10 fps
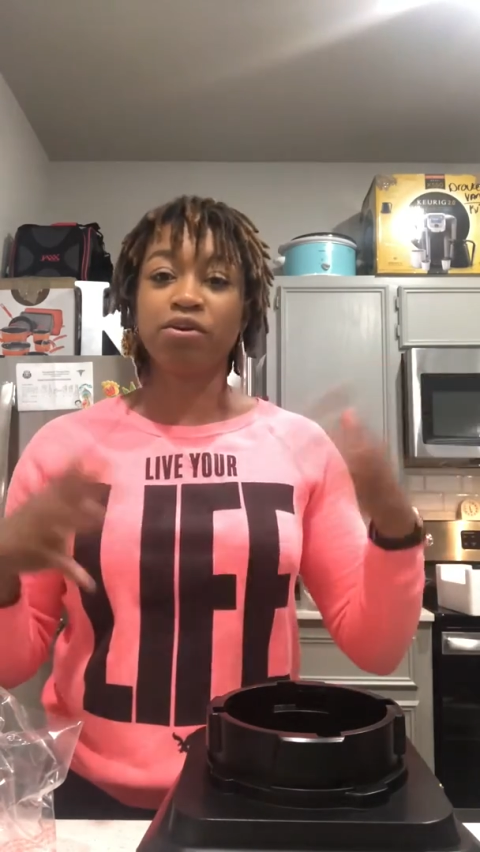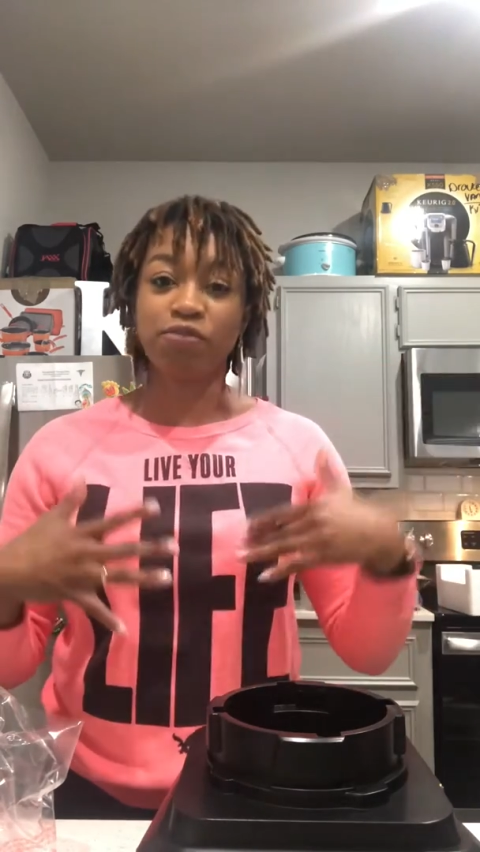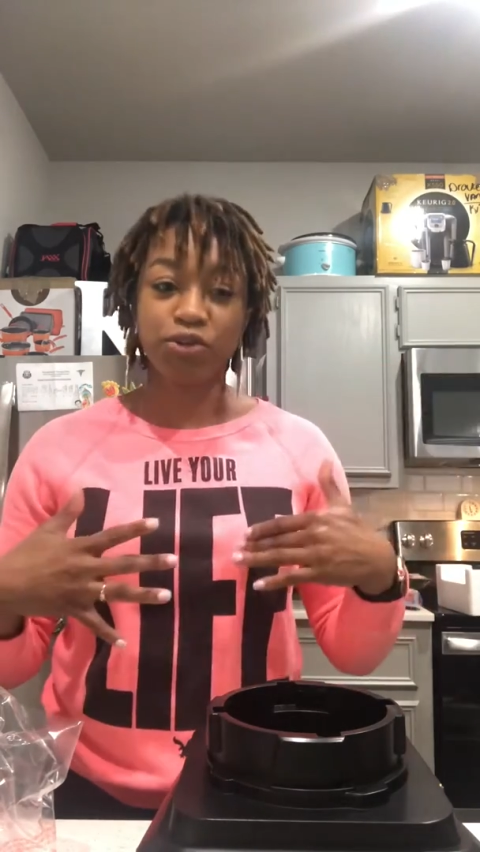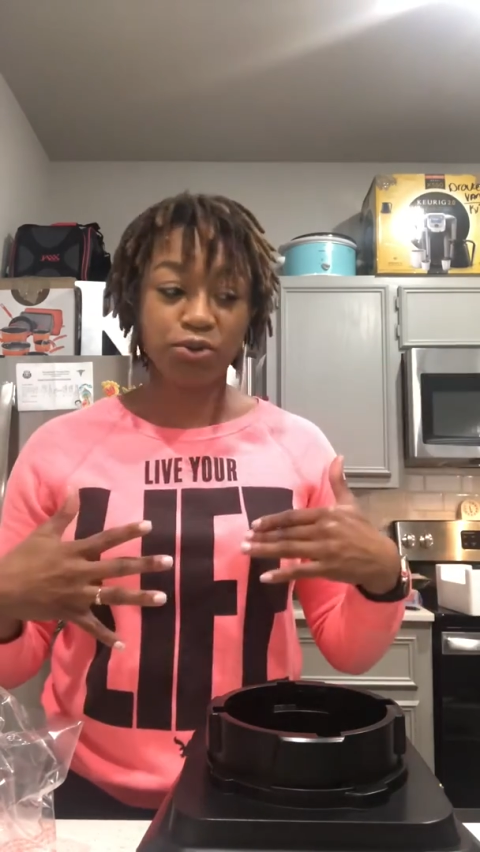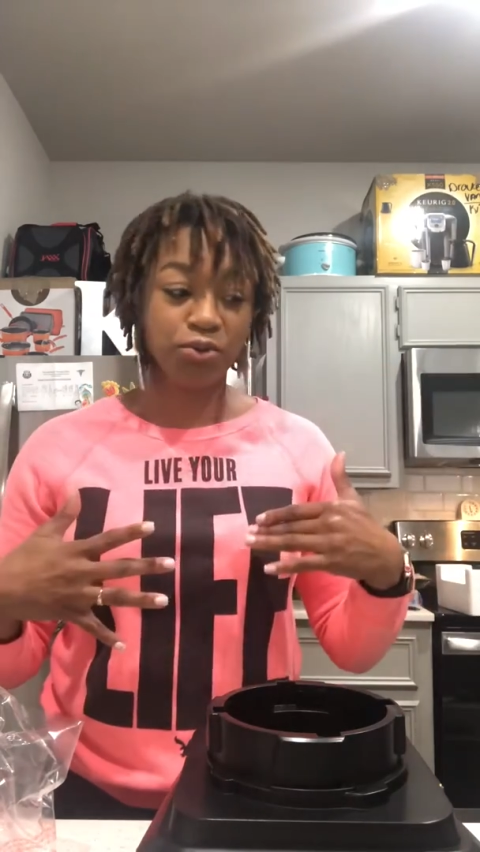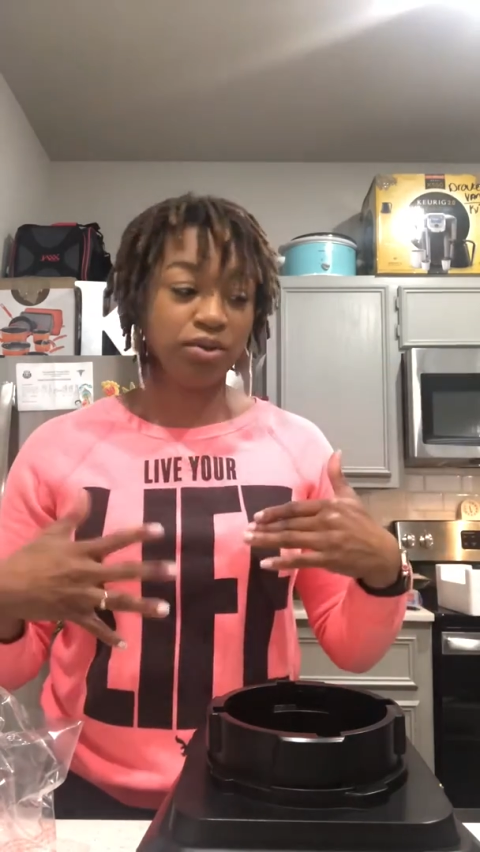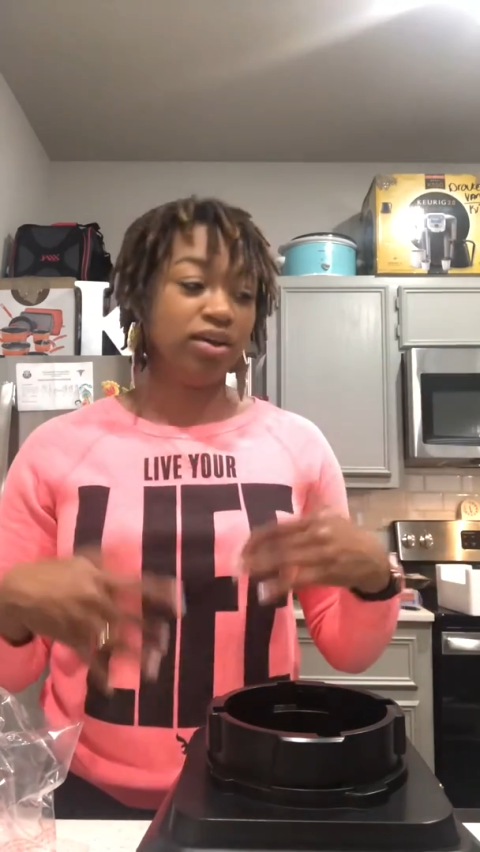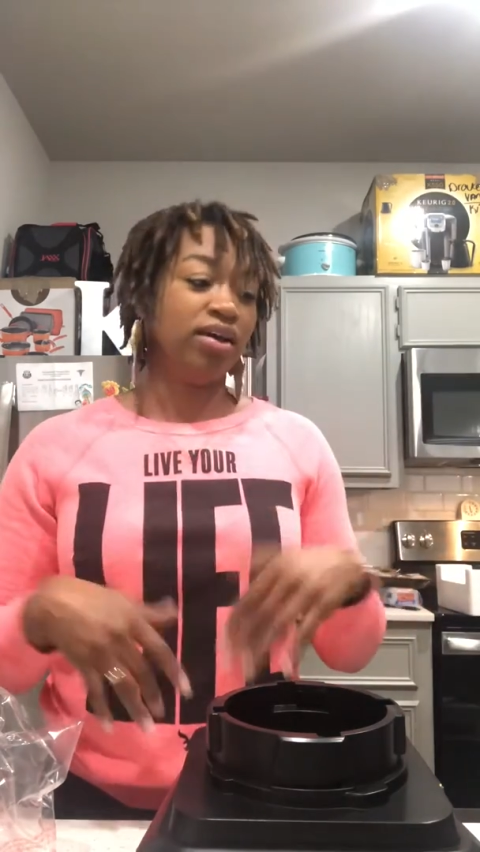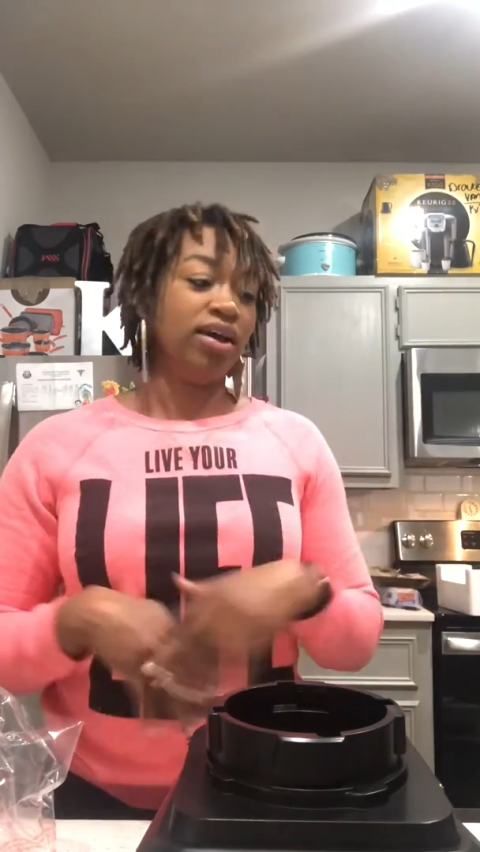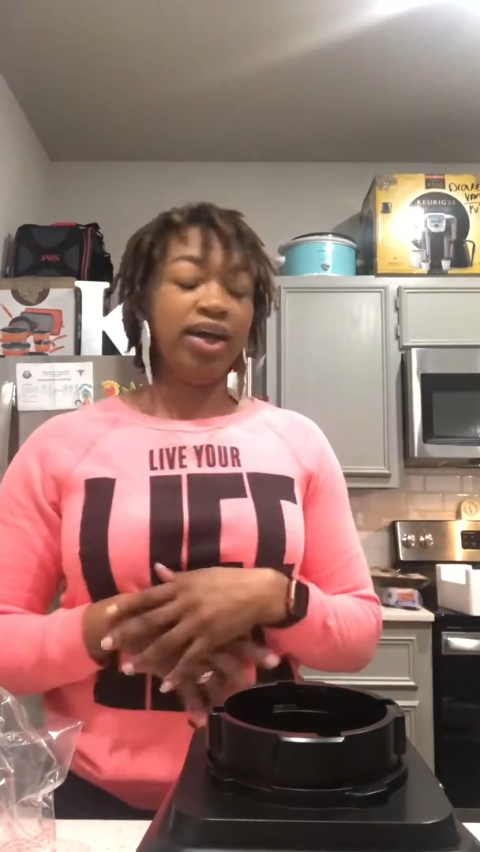food
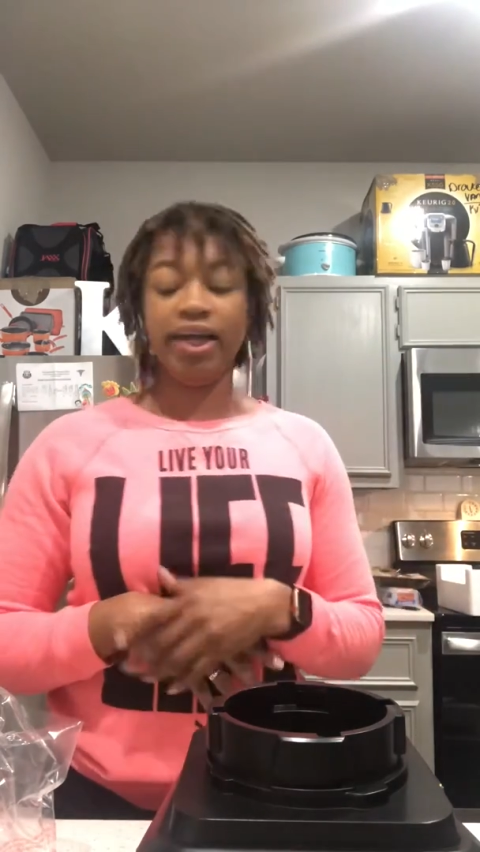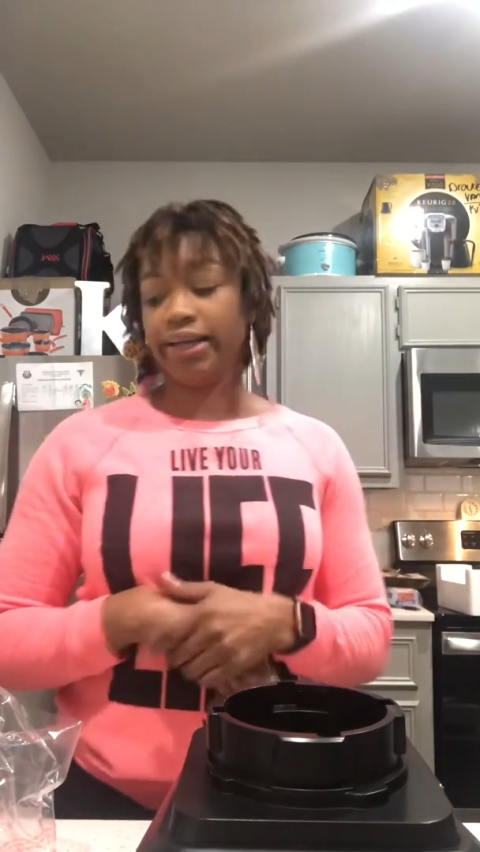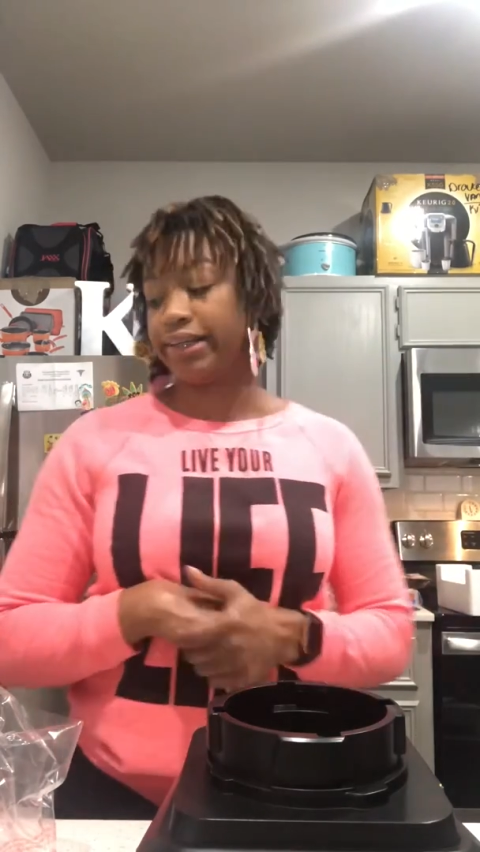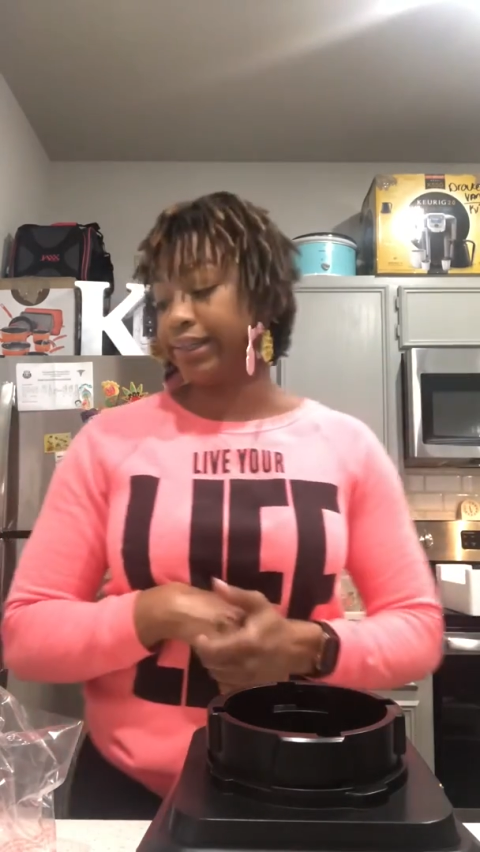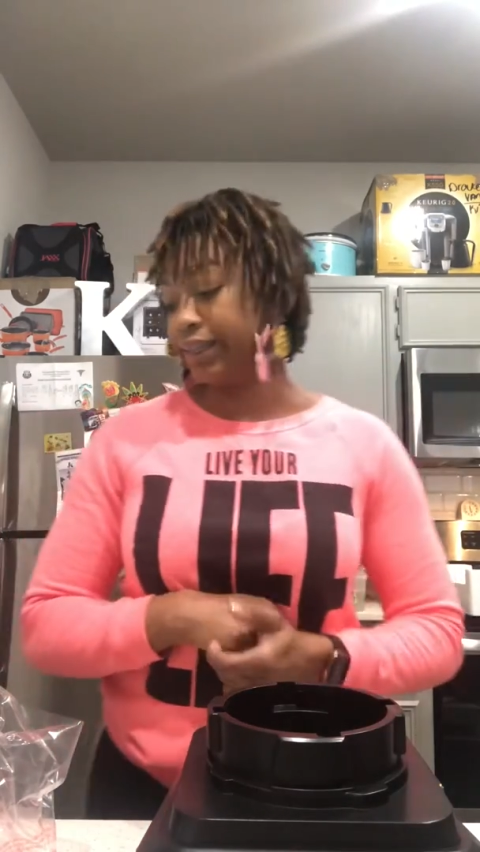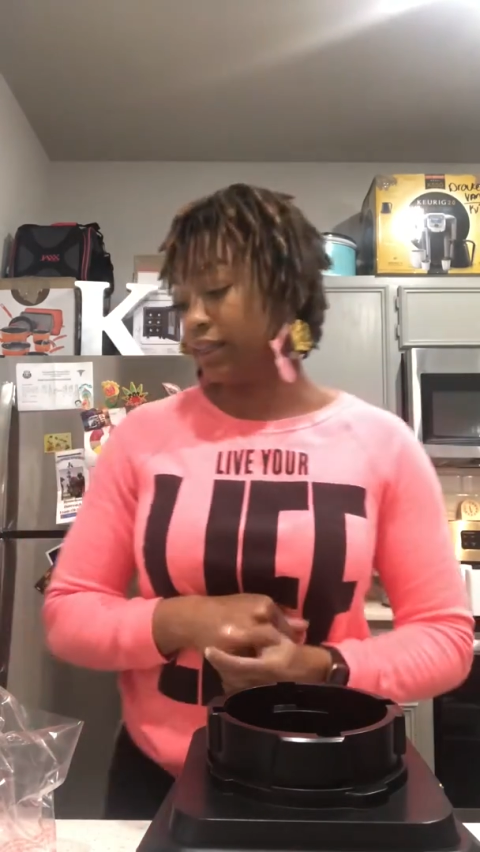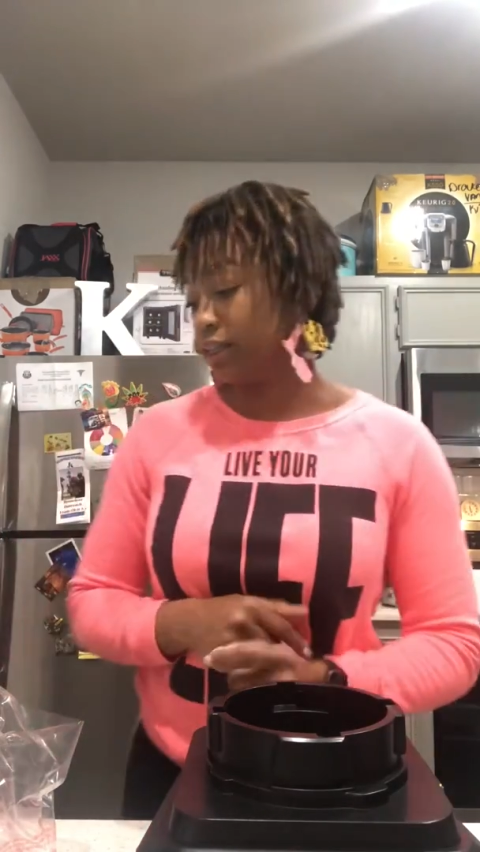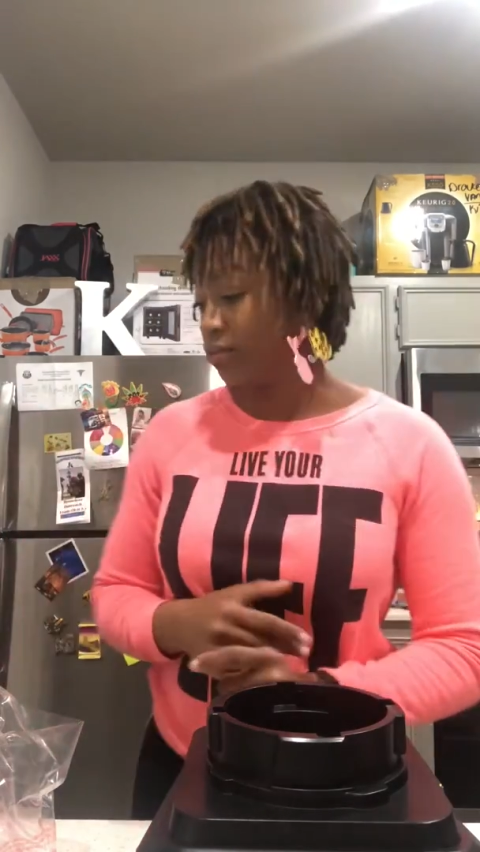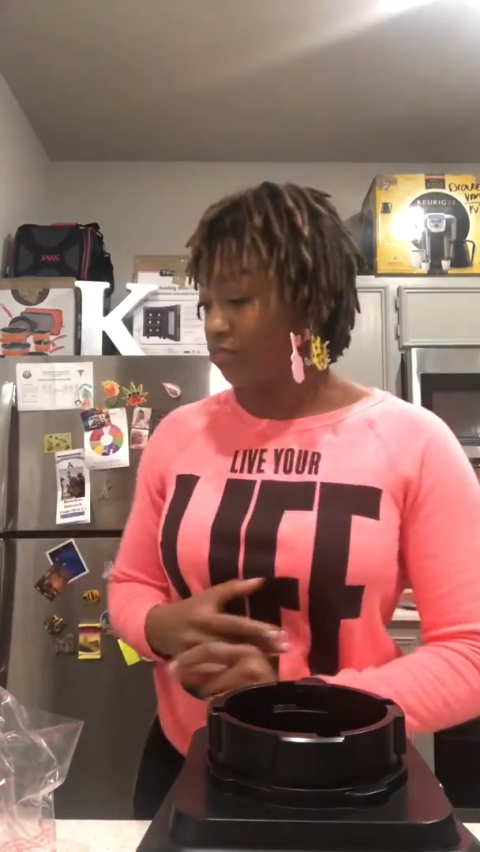and clean it.